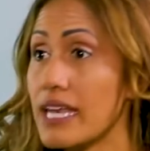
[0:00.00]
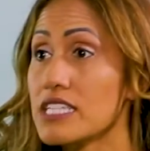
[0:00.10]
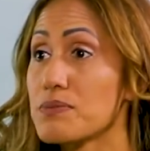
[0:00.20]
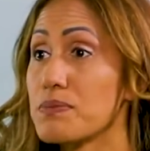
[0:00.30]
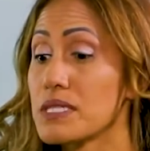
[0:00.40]
And
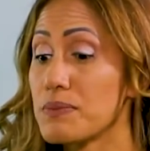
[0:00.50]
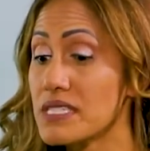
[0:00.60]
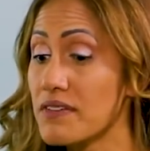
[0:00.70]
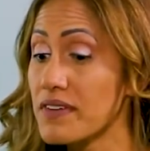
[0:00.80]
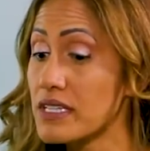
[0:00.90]
it's
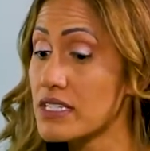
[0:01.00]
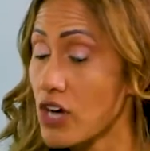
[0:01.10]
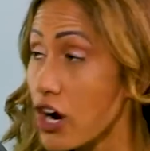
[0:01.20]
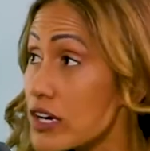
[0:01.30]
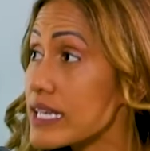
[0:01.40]
specifically
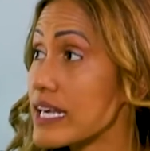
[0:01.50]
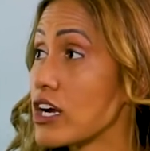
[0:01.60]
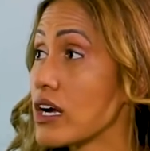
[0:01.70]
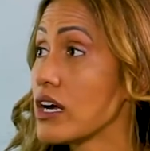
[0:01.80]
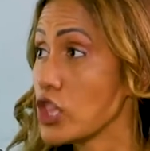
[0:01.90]

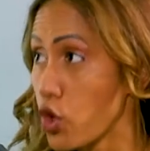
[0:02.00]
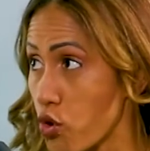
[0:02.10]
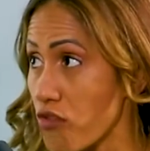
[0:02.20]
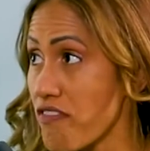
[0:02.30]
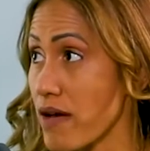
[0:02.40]
targeting
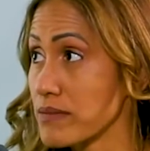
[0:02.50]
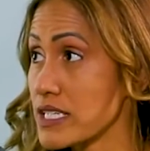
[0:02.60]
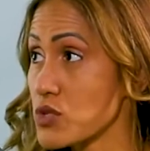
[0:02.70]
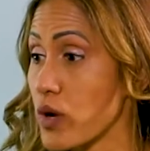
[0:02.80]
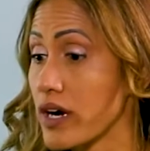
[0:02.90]
local
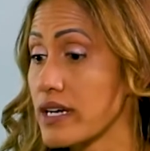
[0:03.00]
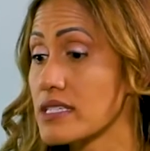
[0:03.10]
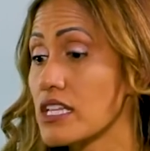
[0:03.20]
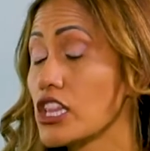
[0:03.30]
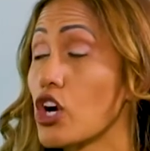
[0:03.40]
families,
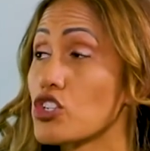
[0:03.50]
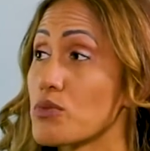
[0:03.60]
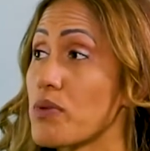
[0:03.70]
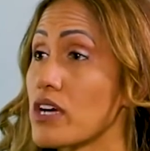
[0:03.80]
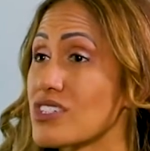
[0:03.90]
whereas larger
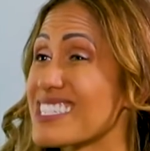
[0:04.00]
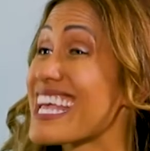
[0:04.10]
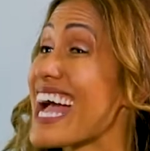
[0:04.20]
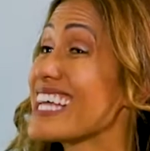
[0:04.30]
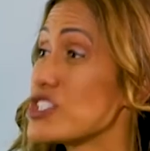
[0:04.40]
projects
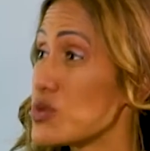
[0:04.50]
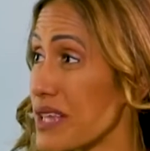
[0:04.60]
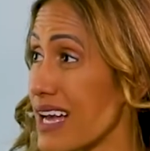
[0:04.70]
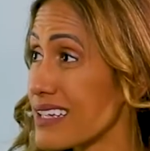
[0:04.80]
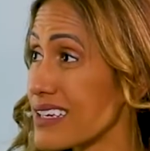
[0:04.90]
can't do that.